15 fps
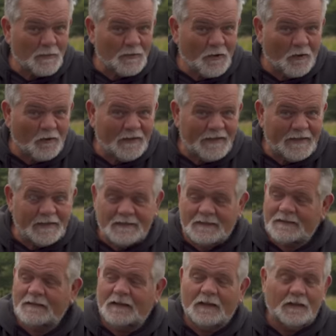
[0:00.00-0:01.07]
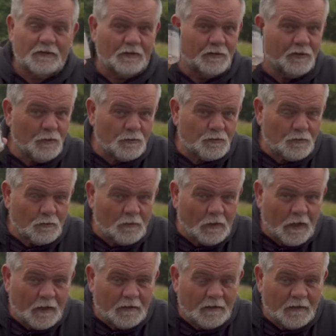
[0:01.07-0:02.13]
but not least, the neutral
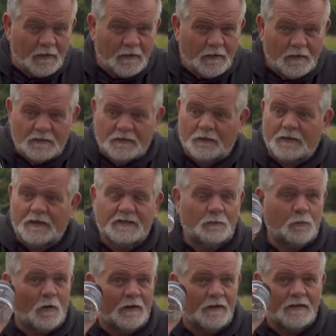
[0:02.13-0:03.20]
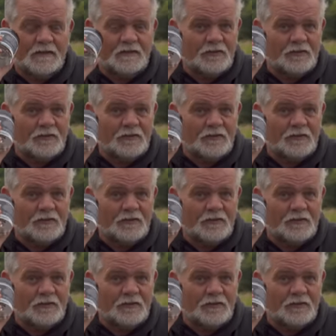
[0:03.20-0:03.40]
Glug. So this one is